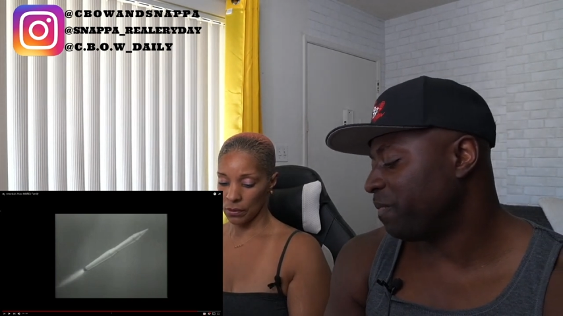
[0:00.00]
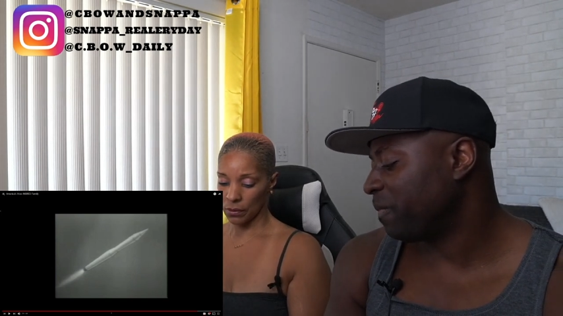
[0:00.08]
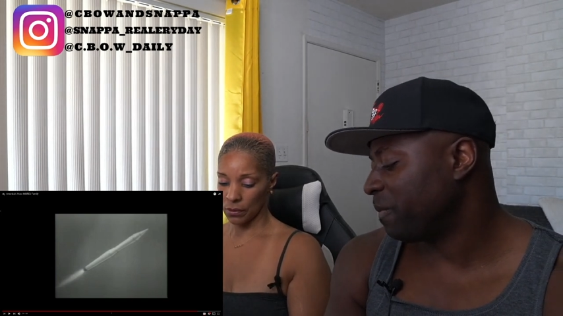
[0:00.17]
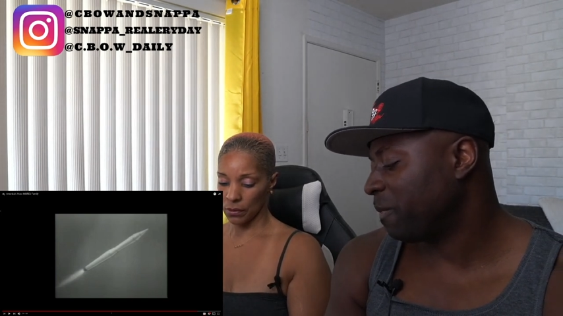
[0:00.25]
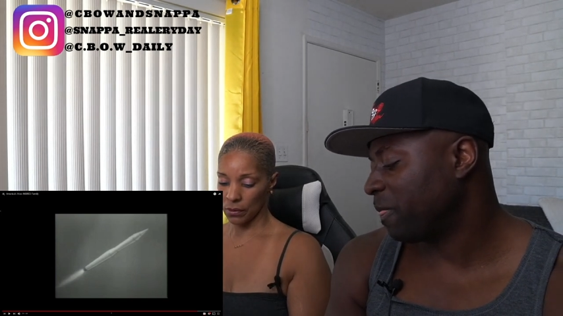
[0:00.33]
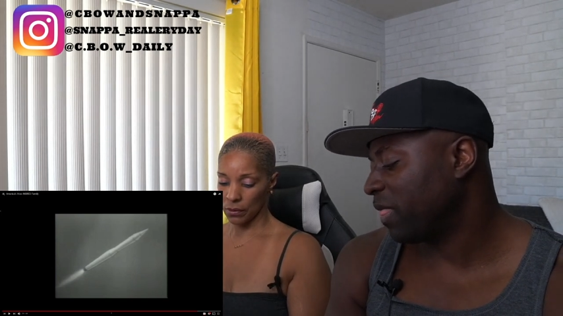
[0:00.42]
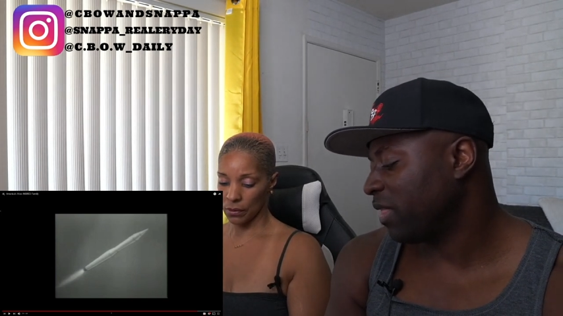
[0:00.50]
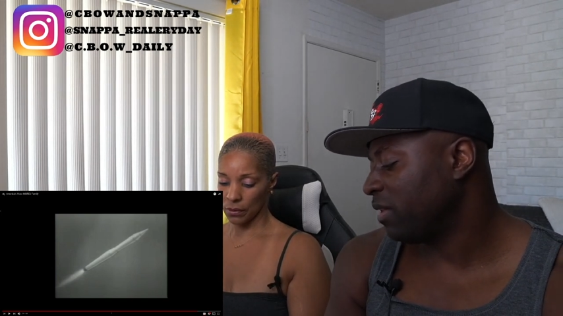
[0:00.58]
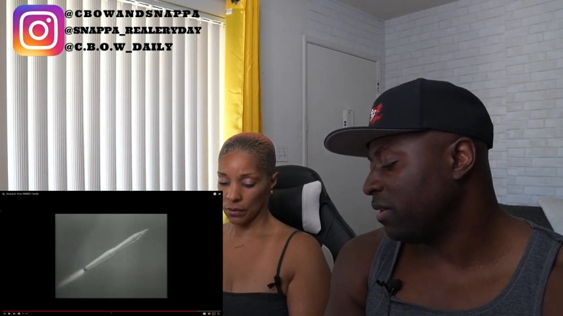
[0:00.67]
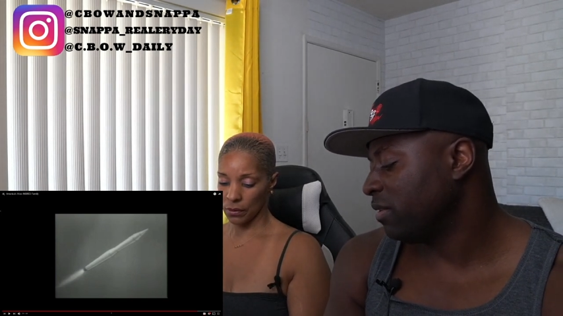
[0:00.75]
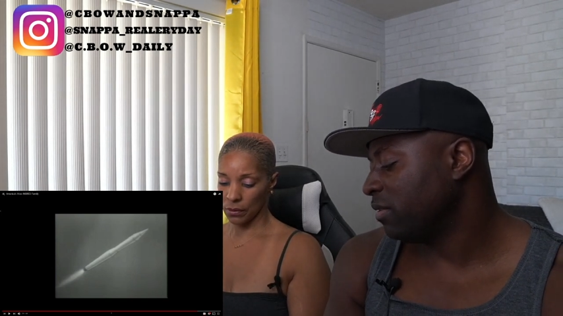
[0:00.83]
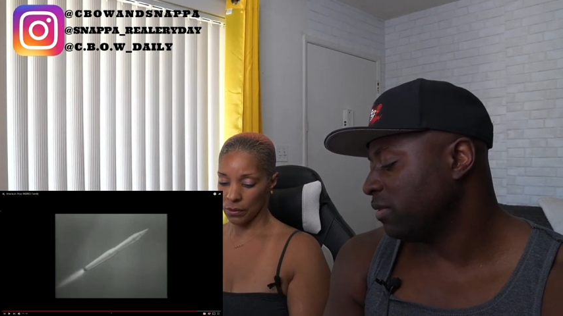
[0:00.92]

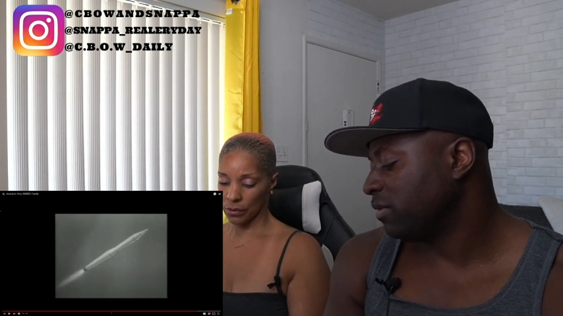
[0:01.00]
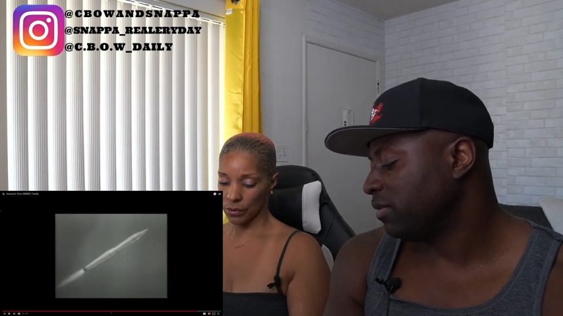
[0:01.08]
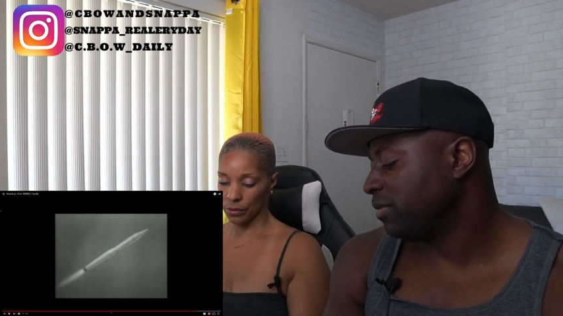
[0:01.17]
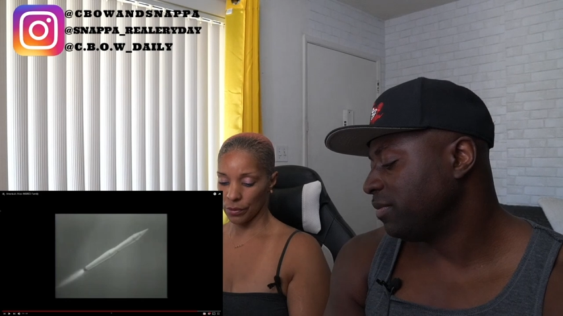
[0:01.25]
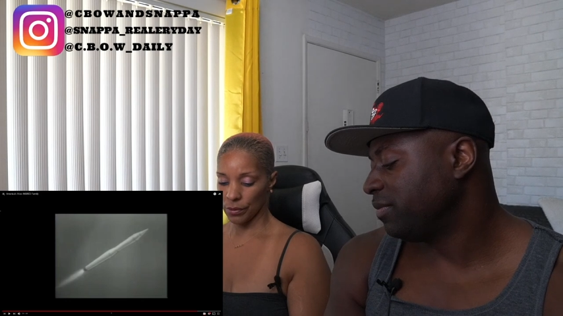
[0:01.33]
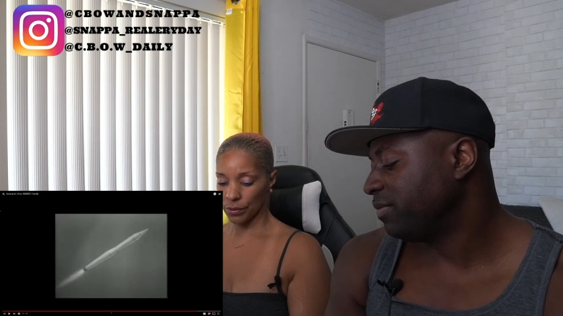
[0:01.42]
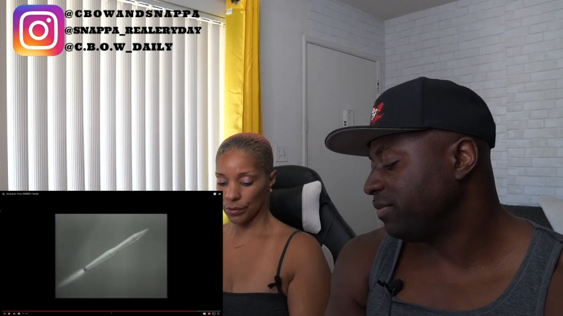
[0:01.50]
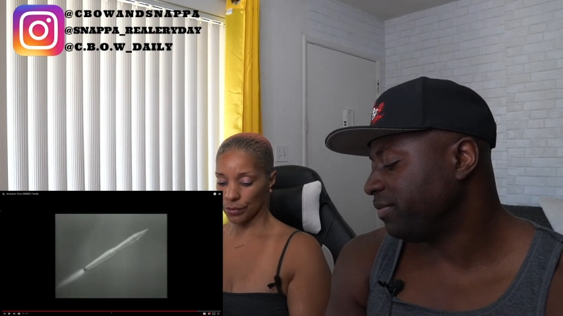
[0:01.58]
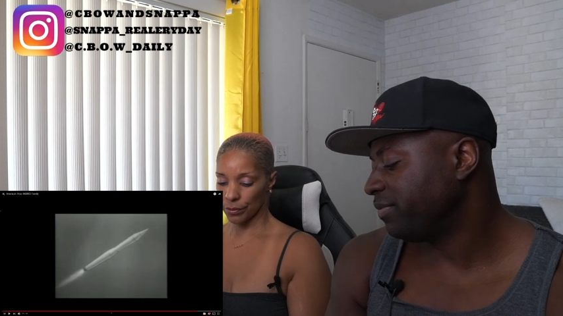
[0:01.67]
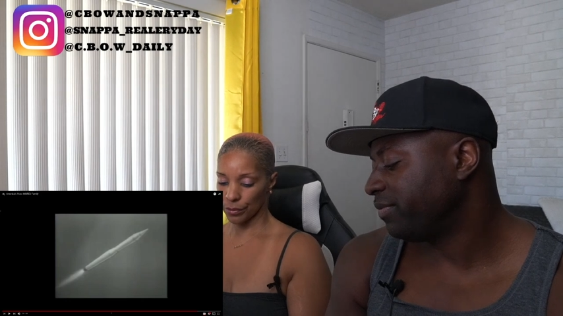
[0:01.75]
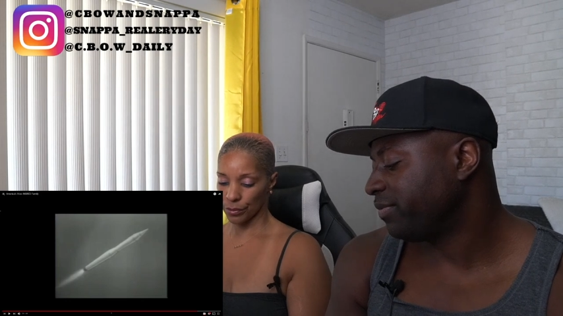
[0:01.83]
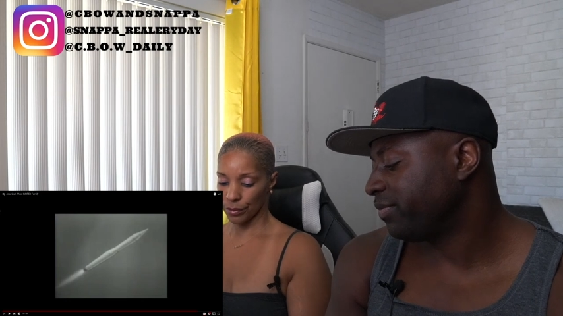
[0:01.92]

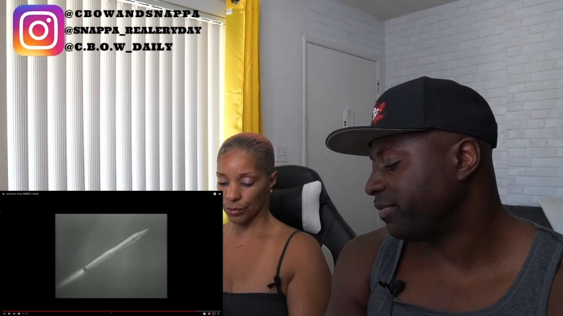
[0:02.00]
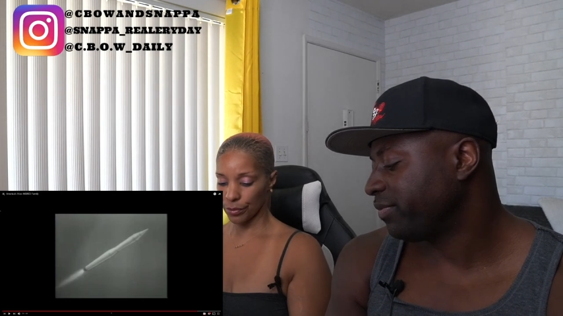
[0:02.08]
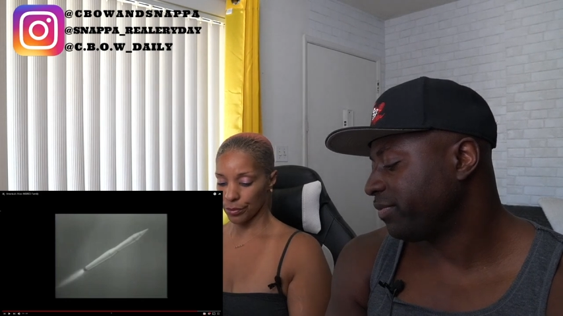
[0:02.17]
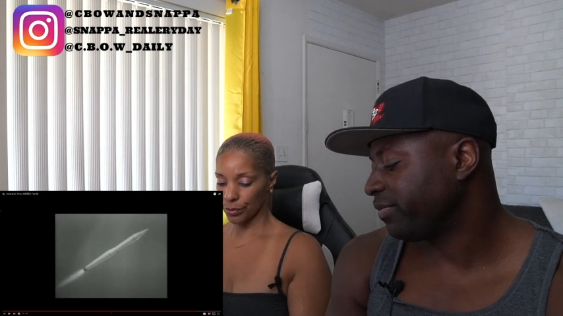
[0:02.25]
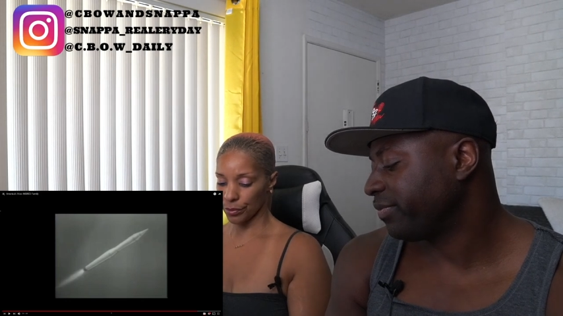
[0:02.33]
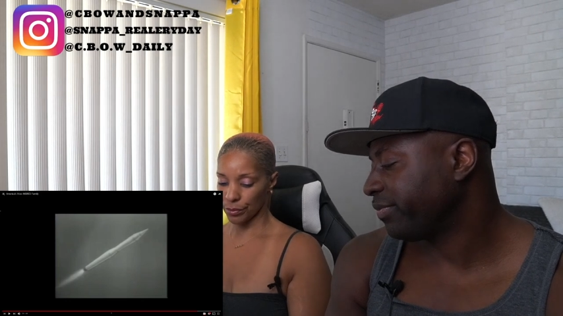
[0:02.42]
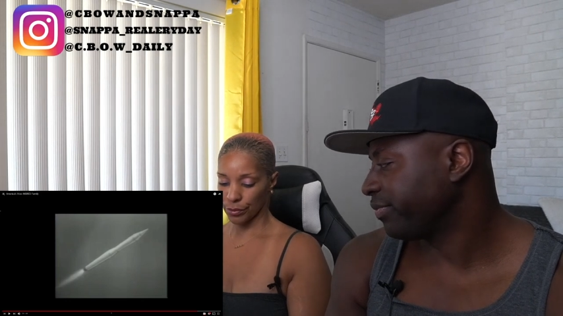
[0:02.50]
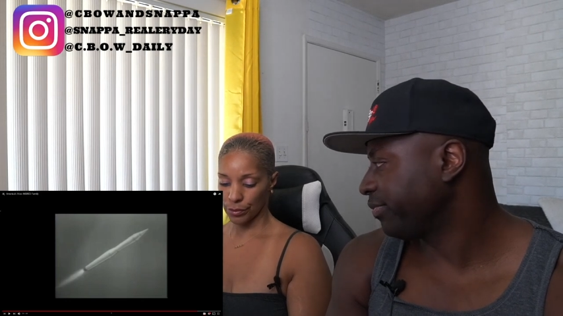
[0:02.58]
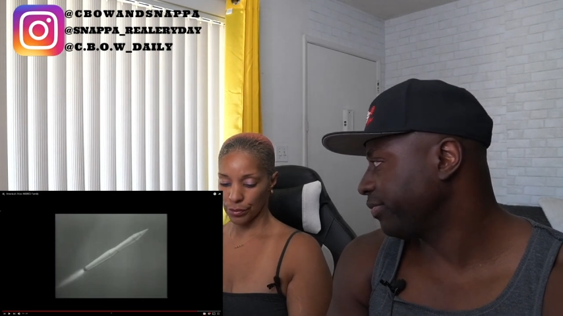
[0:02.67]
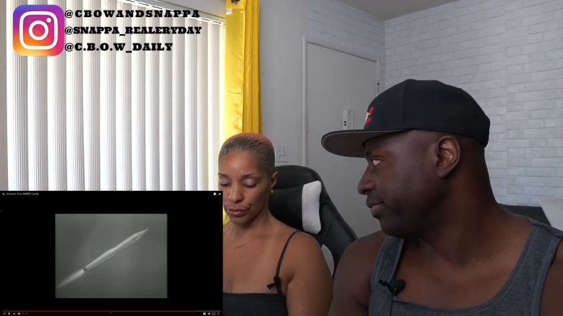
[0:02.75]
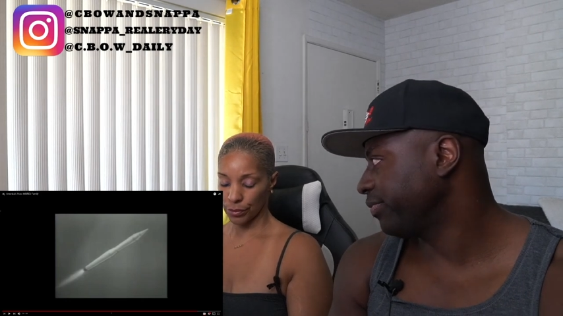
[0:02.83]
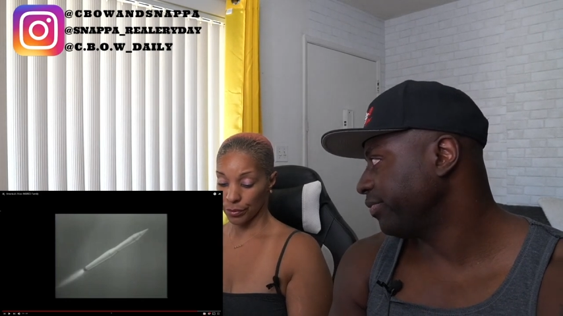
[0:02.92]

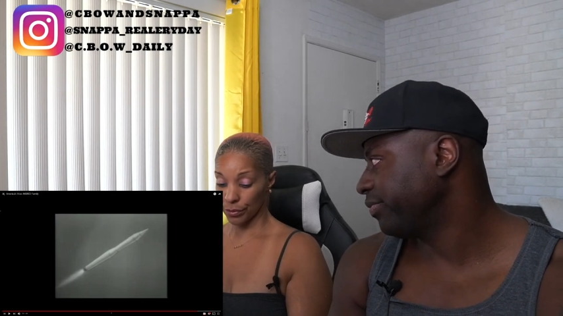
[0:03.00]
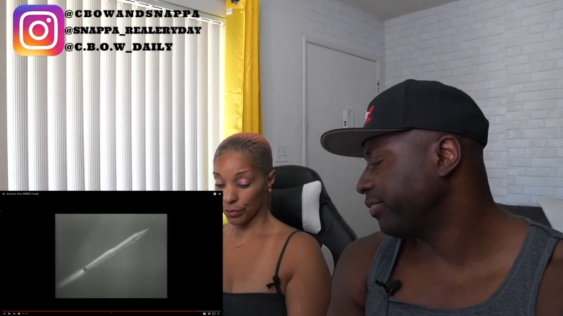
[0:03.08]
[no speech]